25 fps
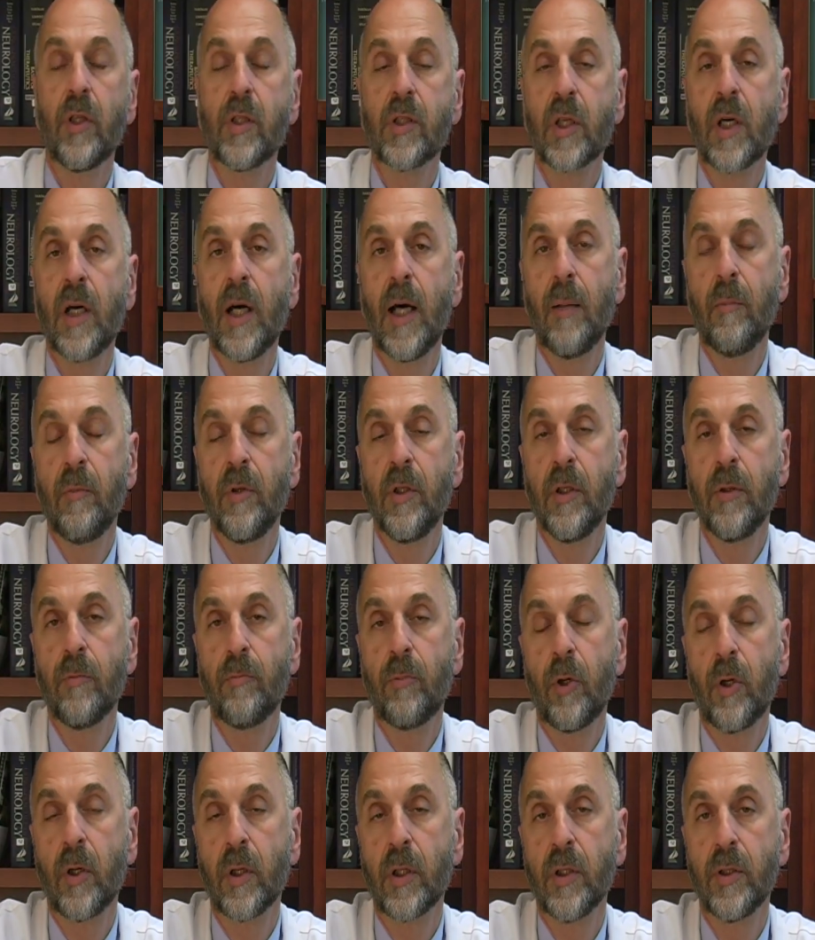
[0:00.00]
that's common in
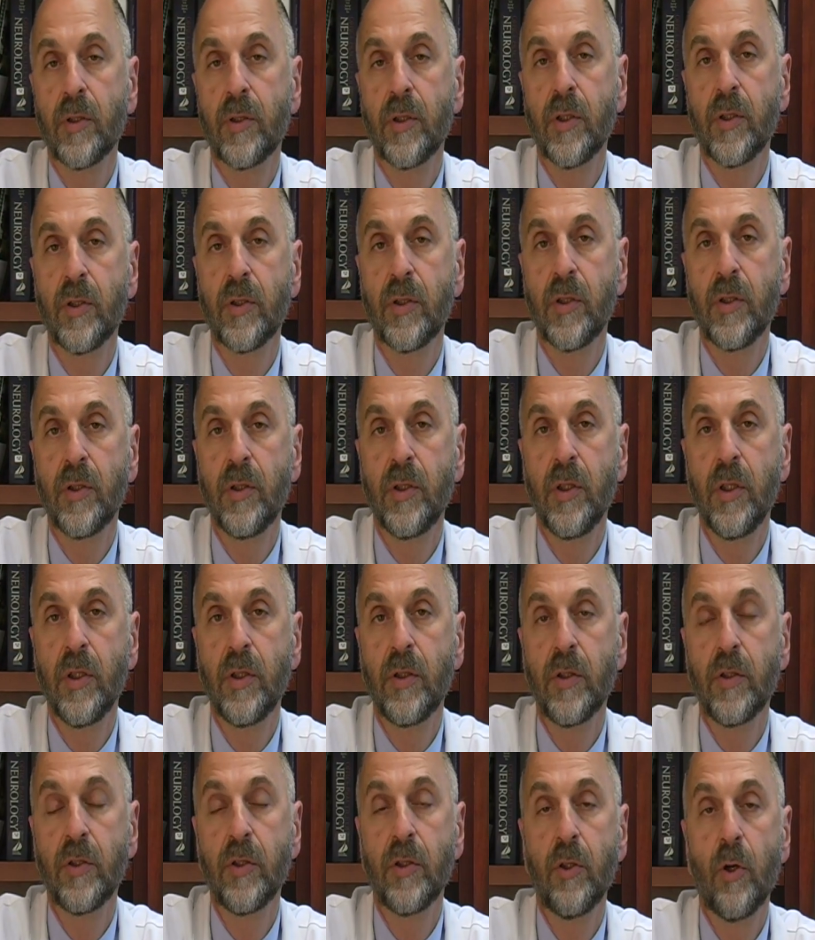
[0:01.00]
Parkinson's
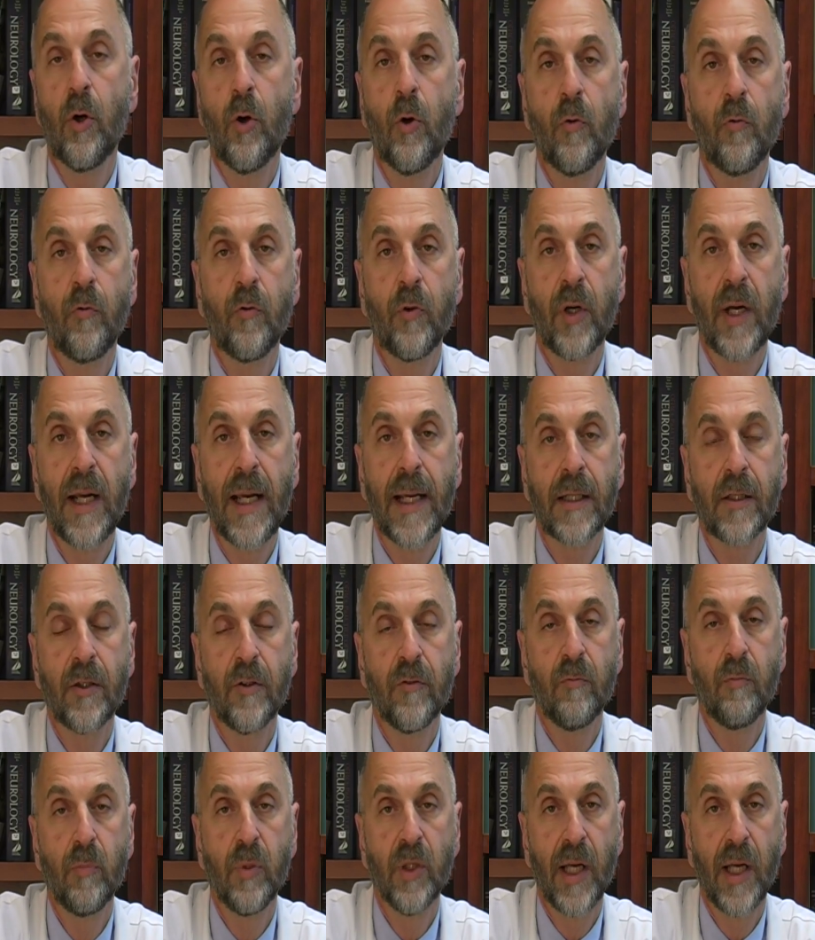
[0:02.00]
disease is an overactive